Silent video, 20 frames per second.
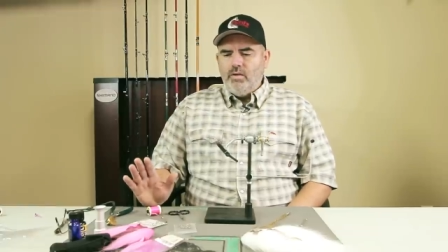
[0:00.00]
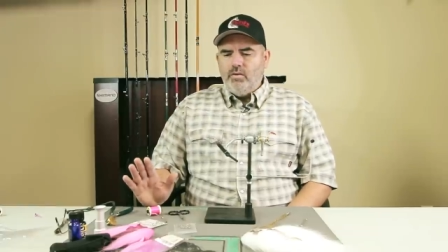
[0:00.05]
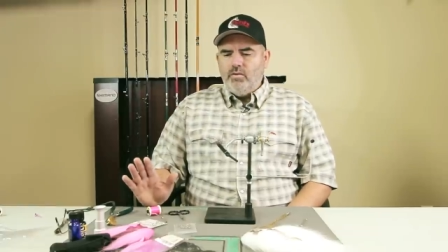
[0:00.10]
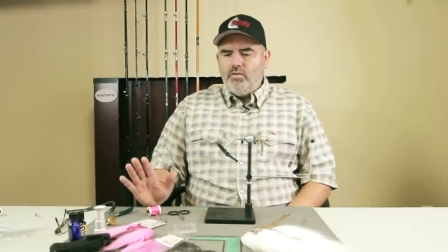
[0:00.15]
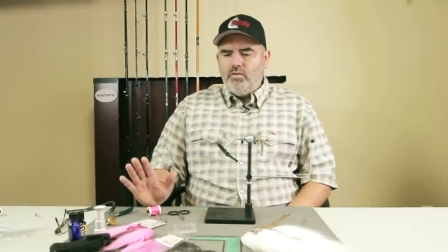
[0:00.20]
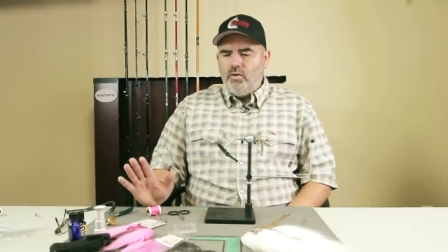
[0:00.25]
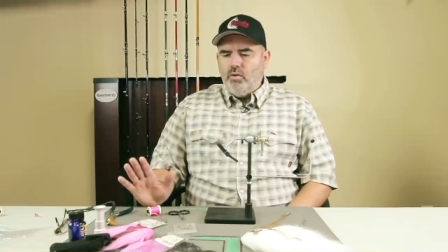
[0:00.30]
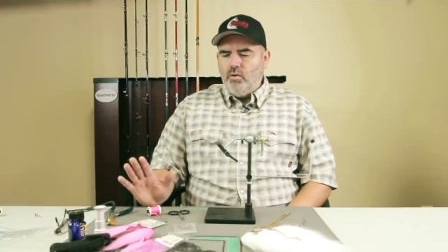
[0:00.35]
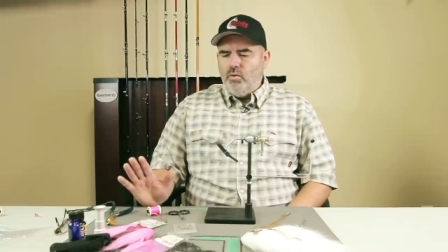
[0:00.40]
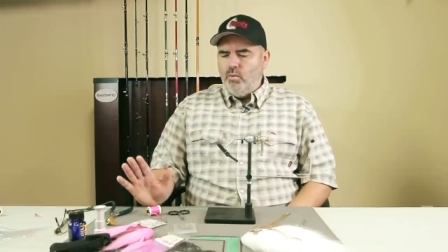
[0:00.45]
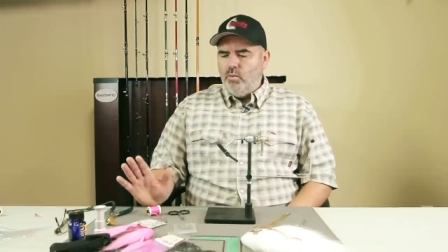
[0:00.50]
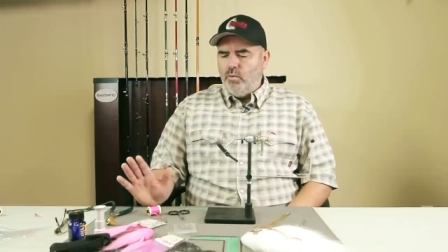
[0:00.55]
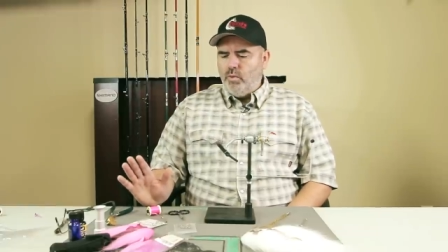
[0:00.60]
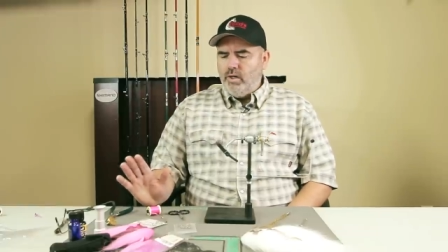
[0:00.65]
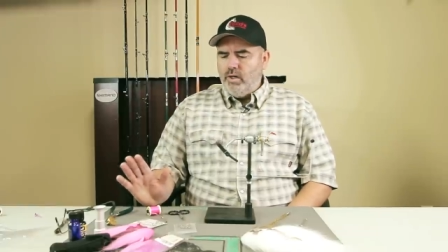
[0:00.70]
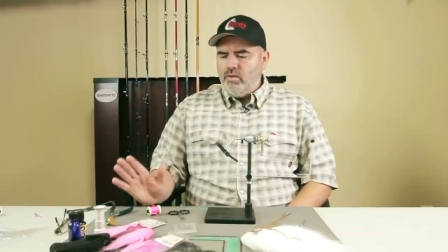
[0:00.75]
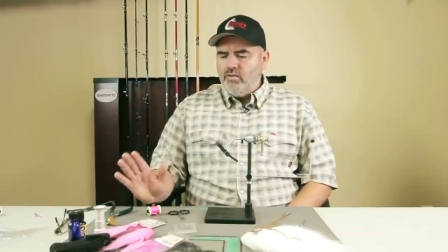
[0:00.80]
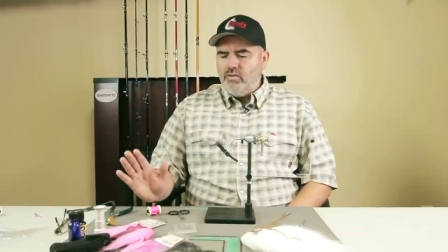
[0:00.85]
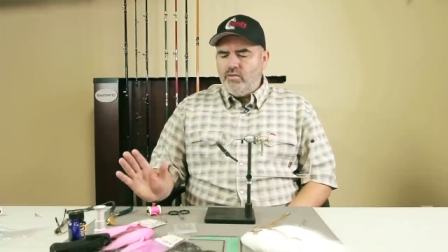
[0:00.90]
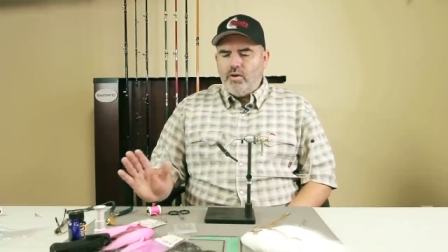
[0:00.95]
So we're
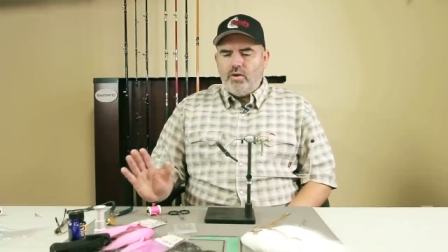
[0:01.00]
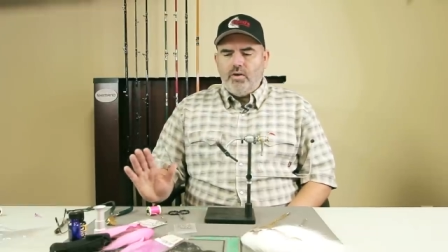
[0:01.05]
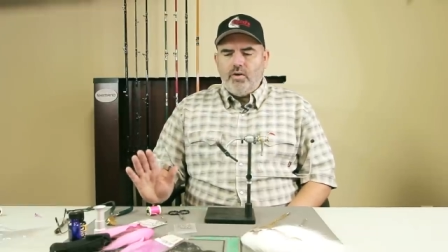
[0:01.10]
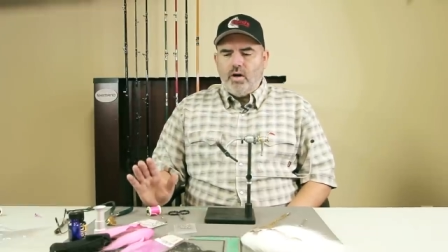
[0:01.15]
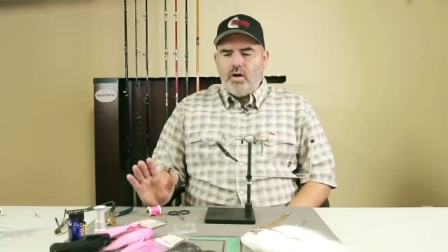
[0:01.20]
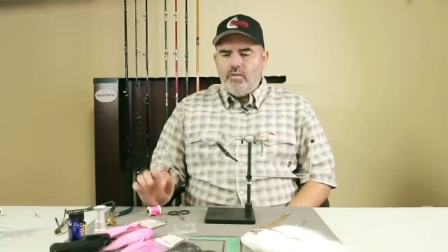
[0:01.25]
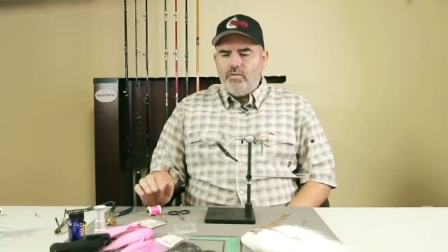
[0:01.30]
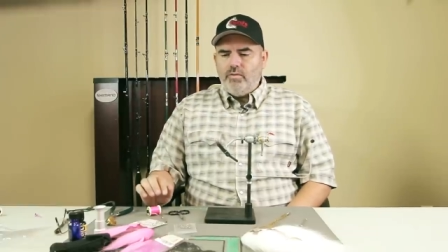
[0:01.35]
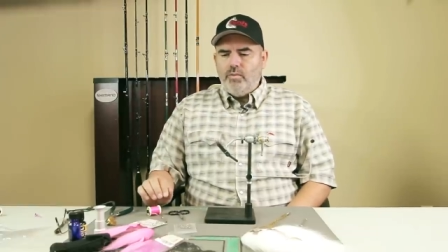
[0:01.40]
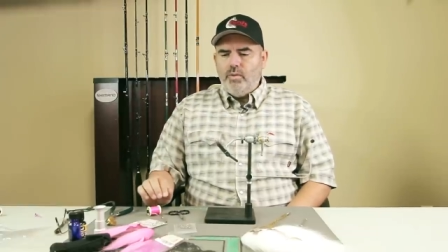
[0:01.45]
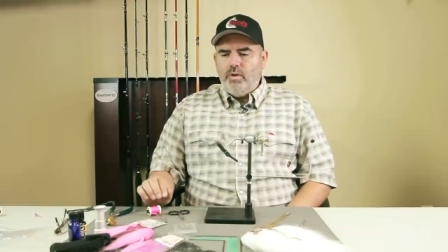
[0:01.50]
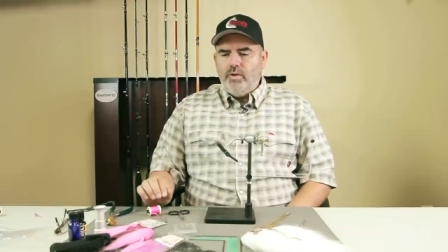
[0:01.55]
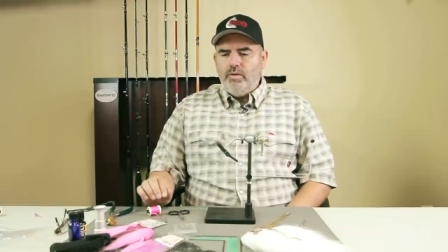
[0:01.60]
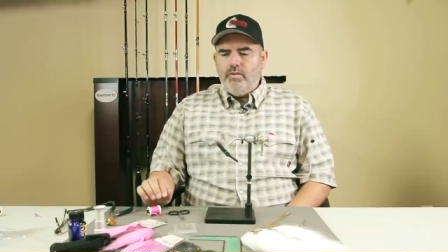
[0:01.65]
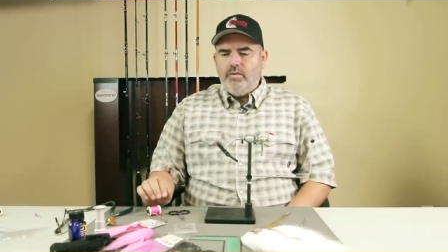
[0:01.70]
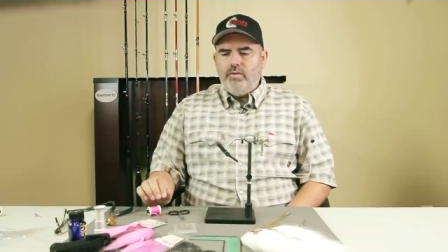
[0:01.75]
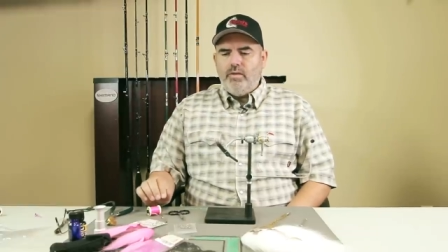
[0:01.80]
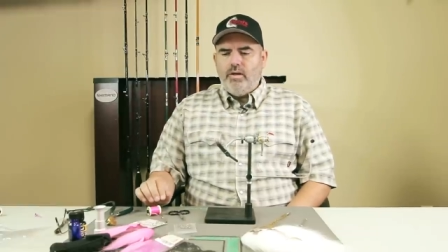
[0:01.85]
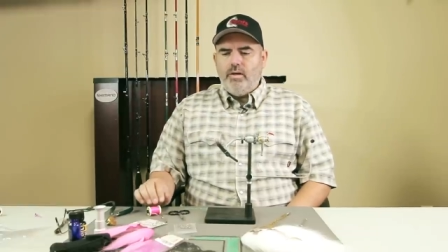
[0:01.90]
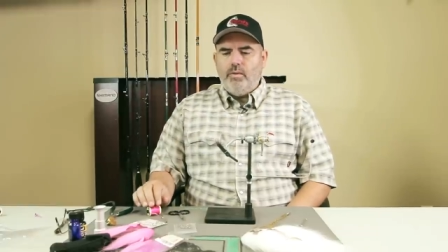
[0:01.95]
going to start off
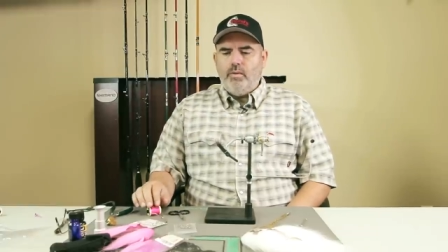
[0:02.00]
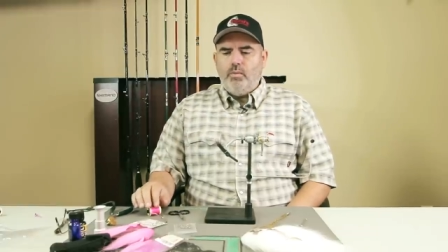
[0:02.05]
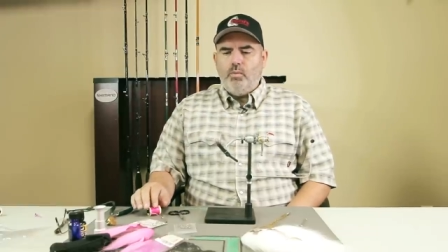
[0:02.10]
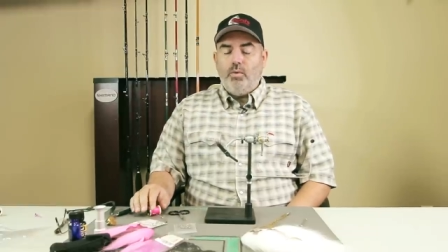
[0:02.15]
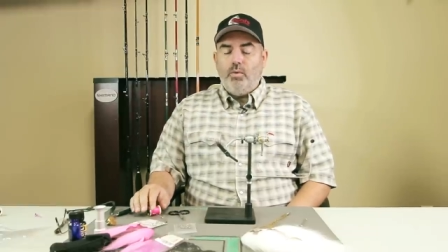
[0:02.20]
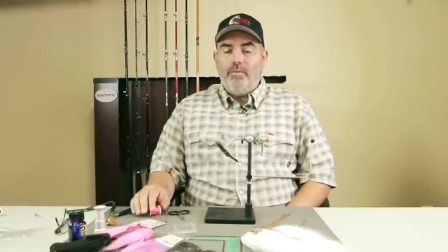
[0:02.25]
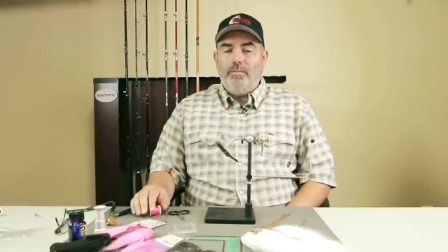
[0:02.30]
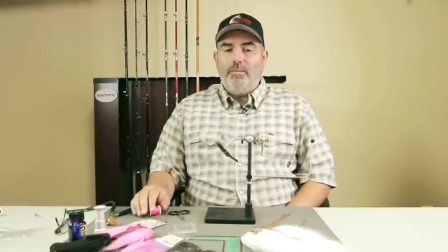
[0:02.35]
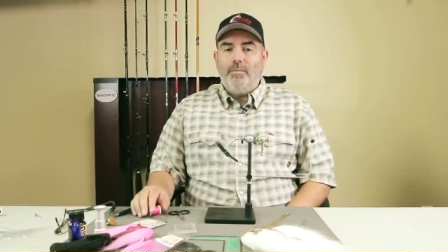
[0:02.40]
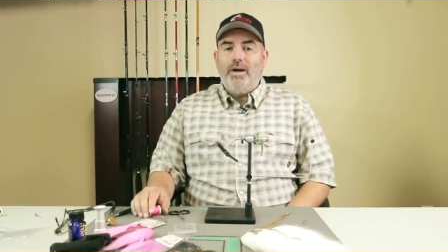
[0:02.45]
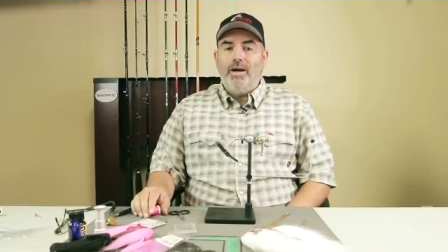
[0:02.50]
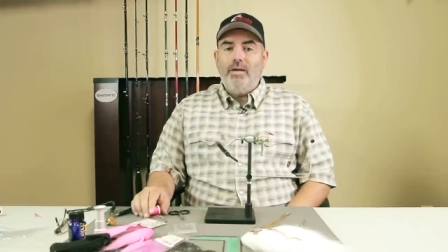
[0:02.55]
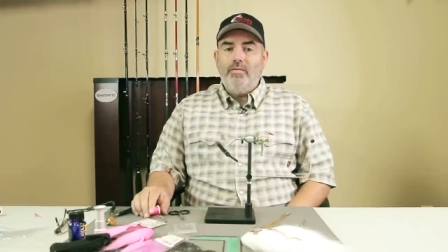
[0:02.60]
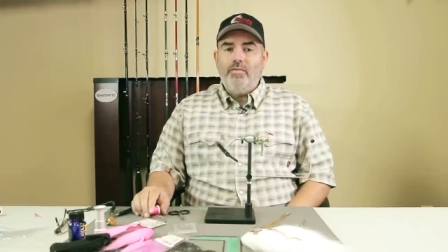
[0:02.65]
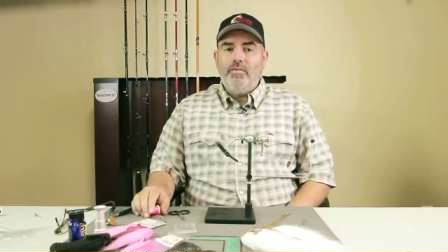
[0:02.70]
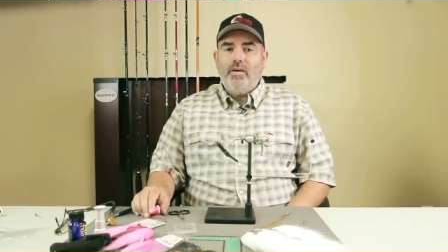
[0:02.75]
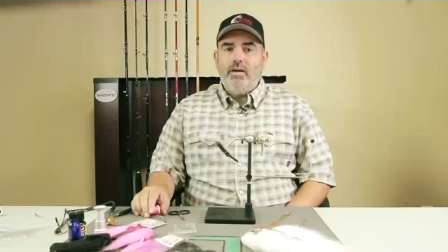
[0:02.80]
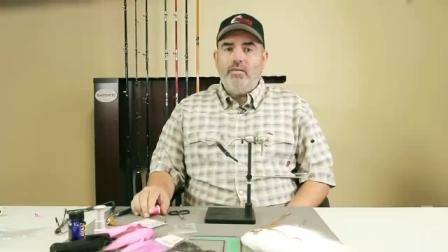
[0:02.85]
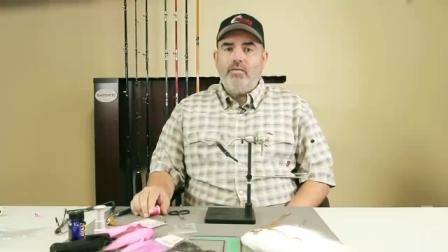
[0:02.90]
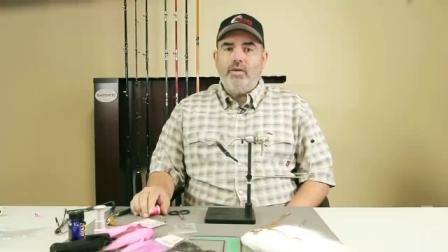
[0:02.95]
with one of my
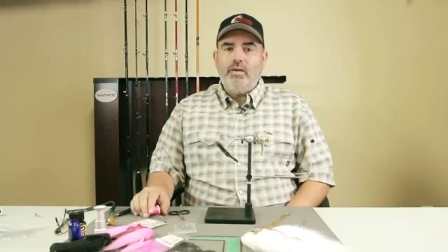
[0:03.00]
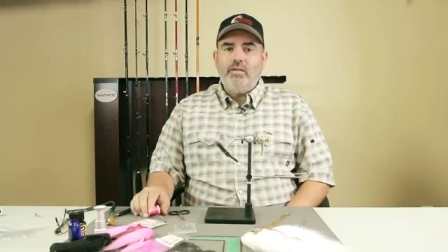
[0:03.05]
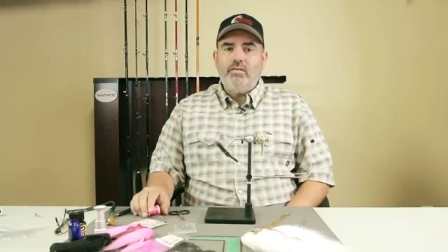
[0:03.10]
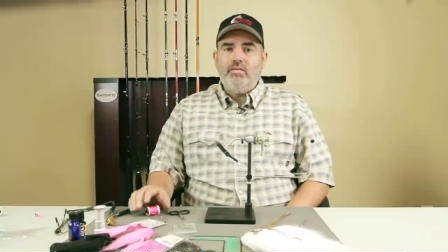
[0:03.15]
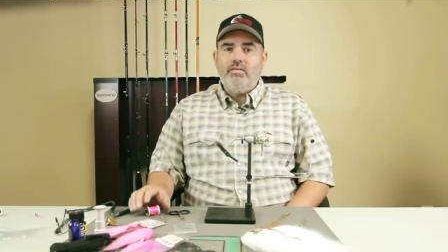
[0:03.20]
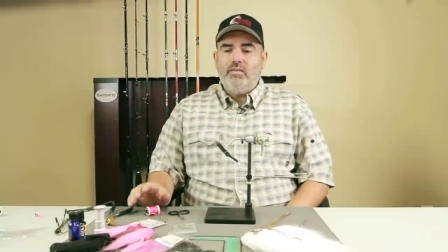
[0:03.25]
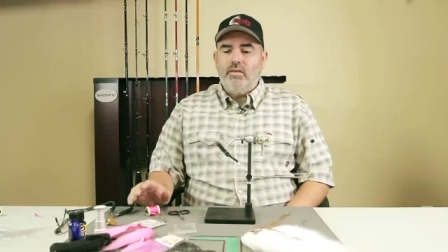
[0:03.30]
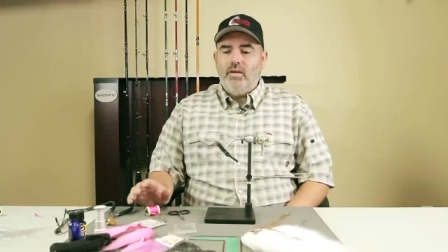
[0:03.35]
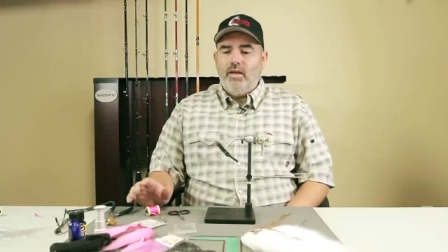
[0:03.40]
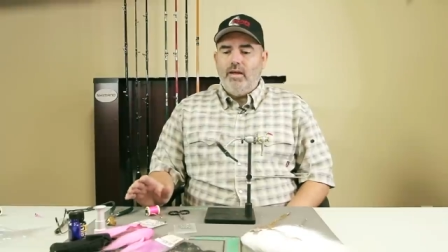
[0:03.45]
favorites